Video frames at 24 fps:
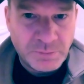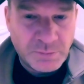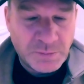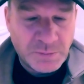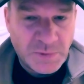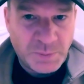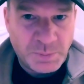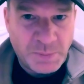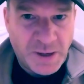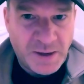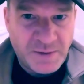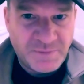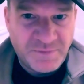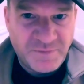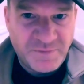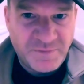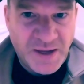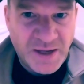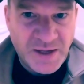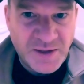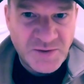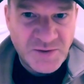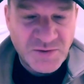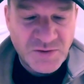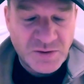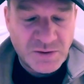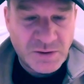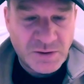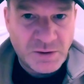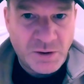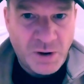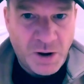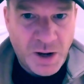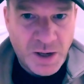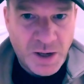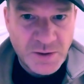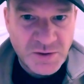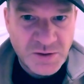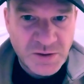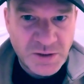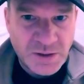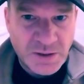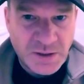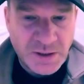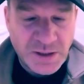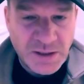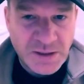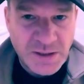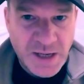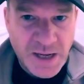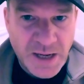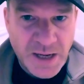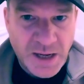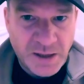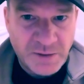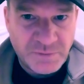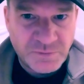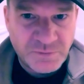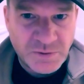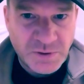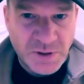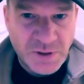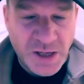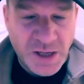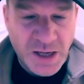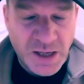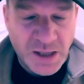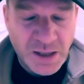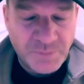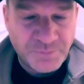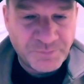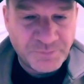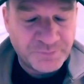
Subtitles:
to my face constantly day after day,